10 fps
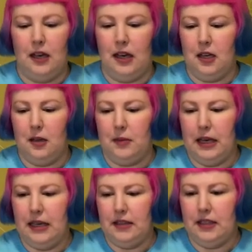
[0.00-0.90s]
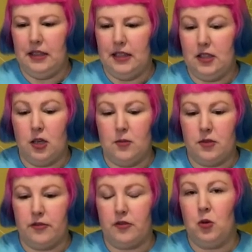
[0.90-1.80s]
Um, and then in terms
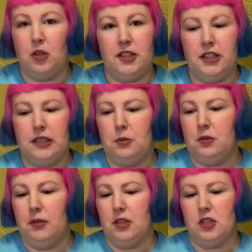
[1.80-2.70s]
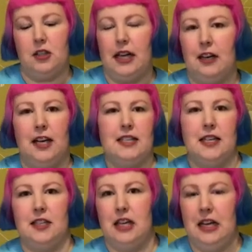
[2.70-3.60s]
of quality, pretty much like I
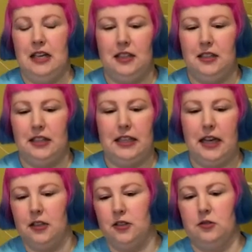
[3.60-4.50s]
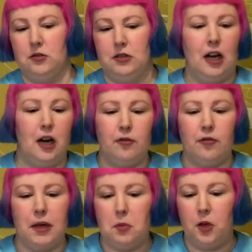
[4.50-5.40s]
said in our little
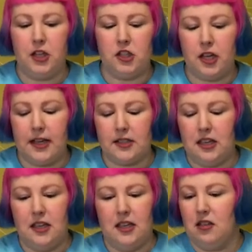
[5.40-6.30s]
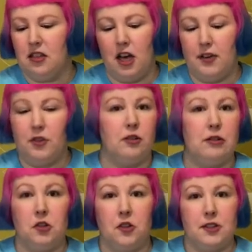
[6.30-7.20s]
halfway point chat, kind of agree
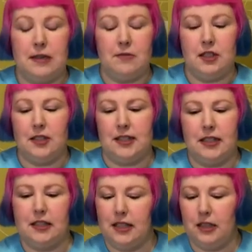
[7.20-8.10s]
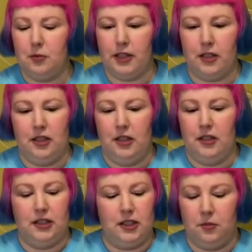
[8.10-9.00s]
with all the same things I said there. Where
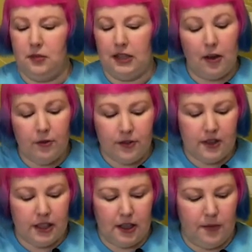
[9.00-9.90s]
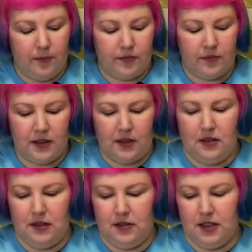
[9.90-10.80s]
yep, love the um,
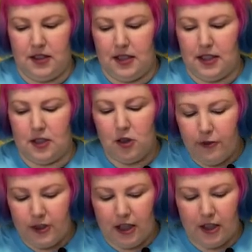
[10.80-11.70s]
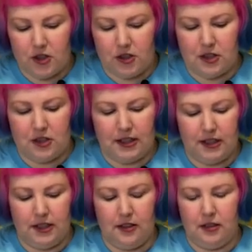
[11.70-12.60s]
this like soft touch
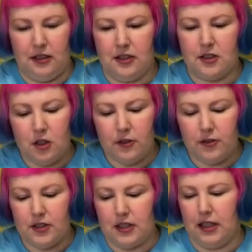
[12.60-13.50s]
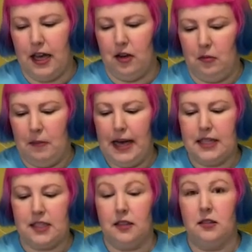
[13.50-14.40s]
silicon surface and how
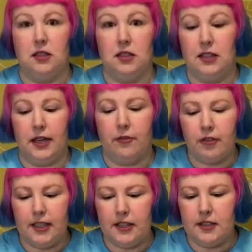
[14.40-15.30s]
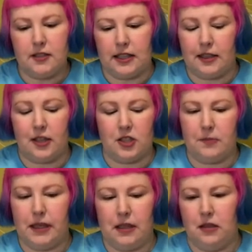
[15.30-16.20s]
matte and glare free it is like that just
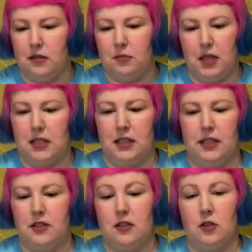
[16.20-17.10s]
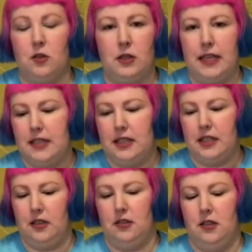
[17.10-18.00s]
made puzzling so
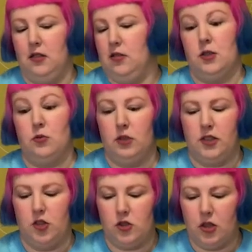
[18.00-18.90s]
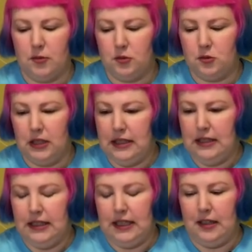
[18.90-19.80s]
easy and just really enjoyable
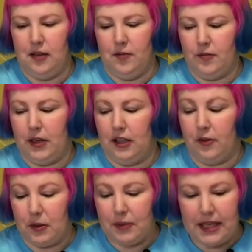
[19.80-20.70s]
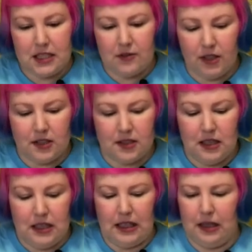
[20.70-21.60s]
um, I love the piece fit
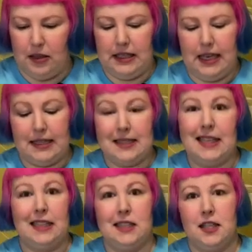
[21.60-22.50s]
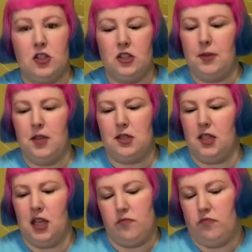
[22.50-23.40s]
uh, in that second session of
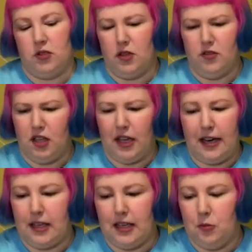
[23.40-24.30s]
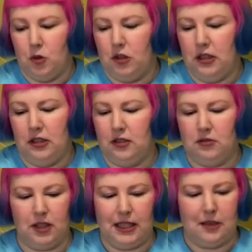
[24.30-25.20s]
puzzling I don't think I had any more
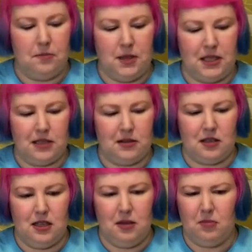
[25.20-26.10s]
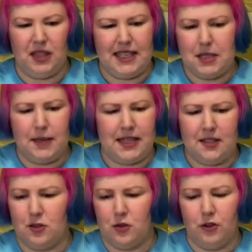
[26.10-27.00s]
like misplaced
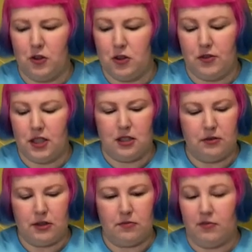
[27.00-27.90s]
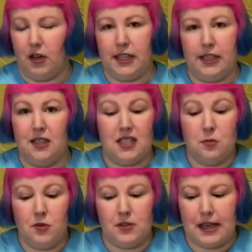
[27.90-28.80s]
pieces or false fits it was very
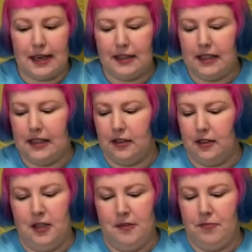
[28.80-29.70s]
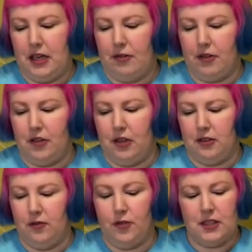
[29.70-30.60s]
smooth sailing and
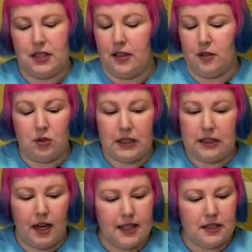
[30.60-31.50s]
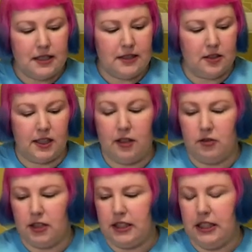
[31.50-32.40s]
everything fit together really nicely so yeah
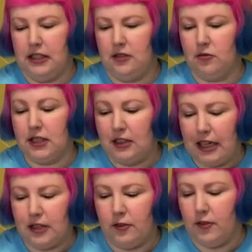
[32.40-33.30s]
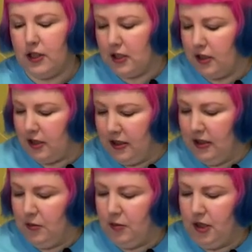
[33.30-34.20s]
really really like the fit and I'm
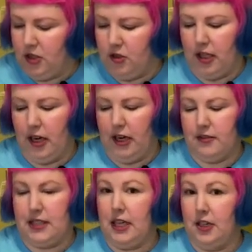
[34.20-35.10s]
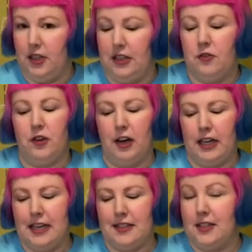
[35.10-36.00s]
pretty sure yeah I'd say you could
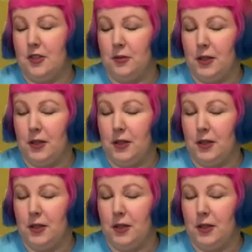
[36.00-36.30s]
very easily do a